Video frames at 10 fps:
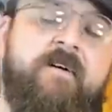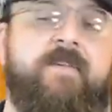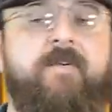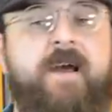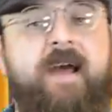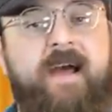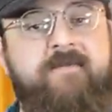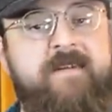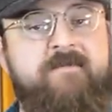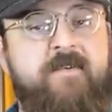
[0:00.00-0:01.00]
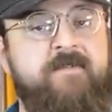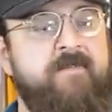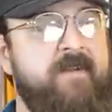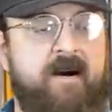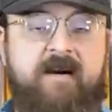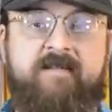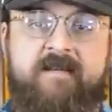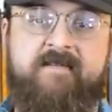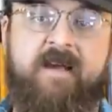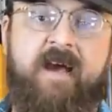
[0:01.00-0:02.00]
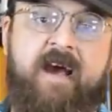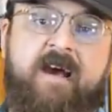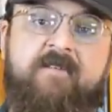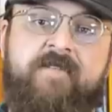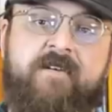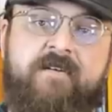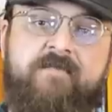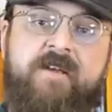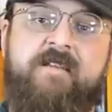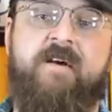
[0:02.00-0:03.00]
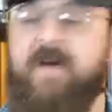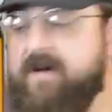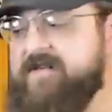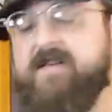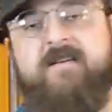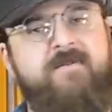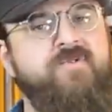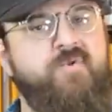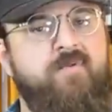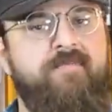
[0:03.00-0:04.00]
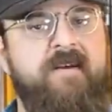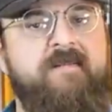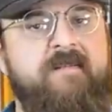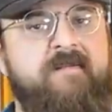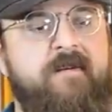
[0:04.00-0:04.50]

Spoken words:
Although I have seen photos of Cossacks that have the carbine, I have seen it in unusual places.